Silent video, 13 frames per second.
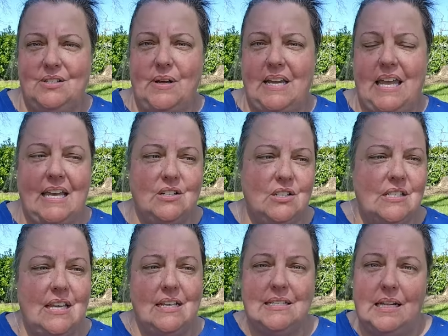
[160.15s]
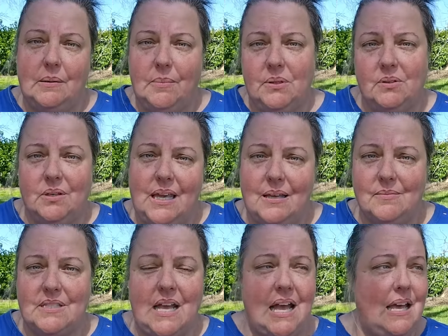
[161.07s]
so I can't just like set up a little
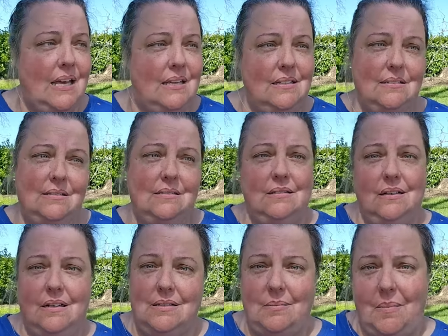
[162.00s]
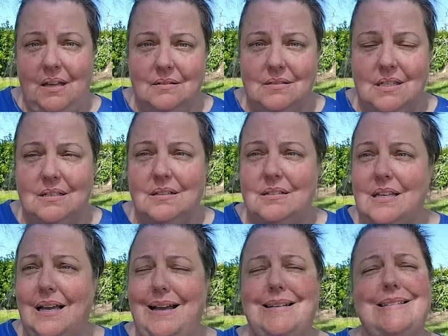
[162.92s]
campsite and look at the mountains
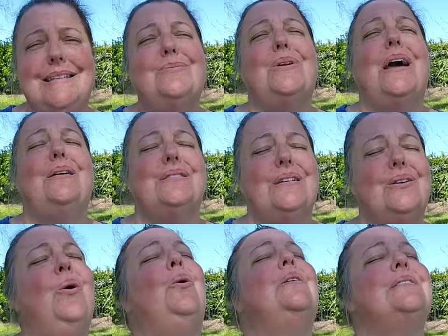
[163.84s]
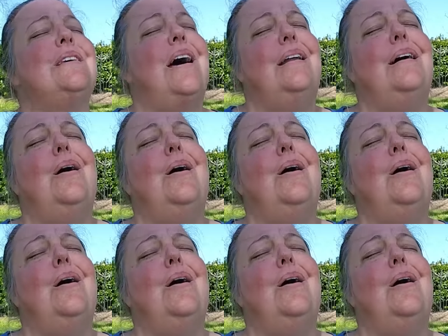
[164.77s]
like I did when I was in Quartzsite.